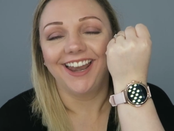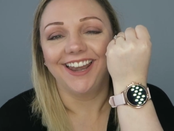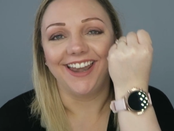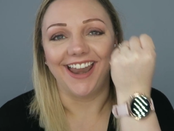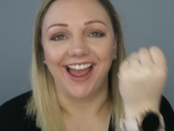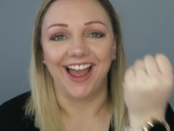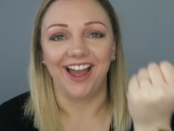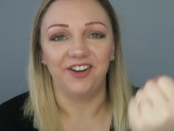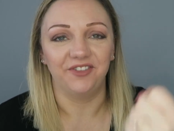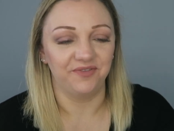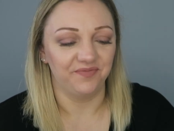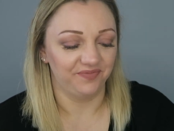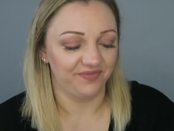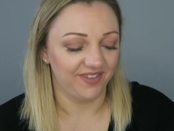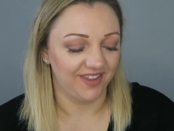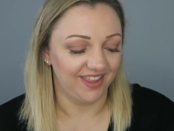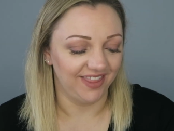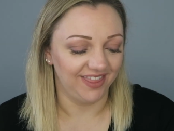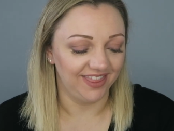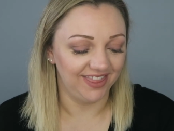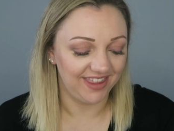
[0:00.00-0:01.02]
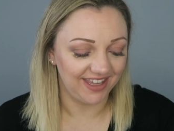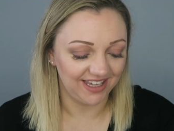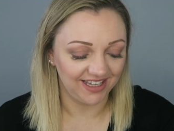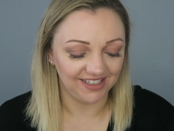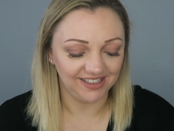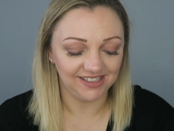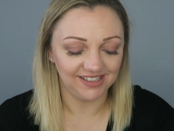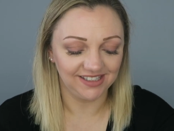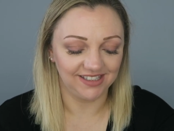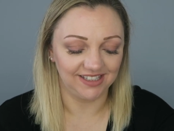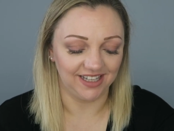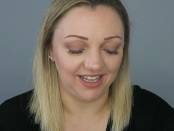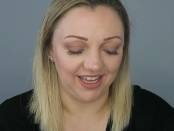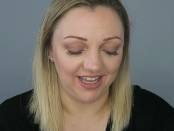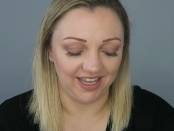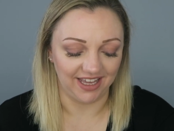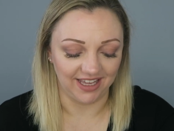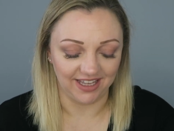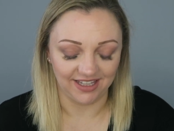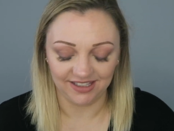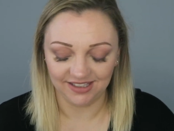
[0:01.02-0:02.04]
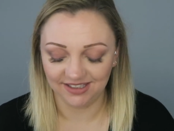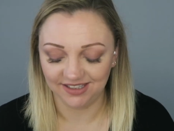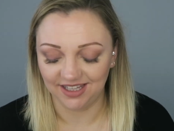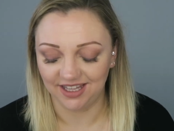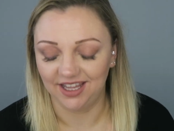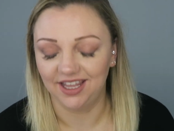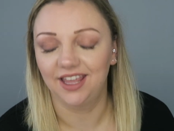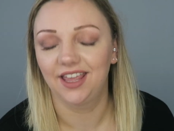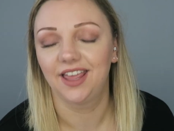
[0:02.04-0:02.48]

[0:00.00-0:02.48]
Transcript: Now, this is,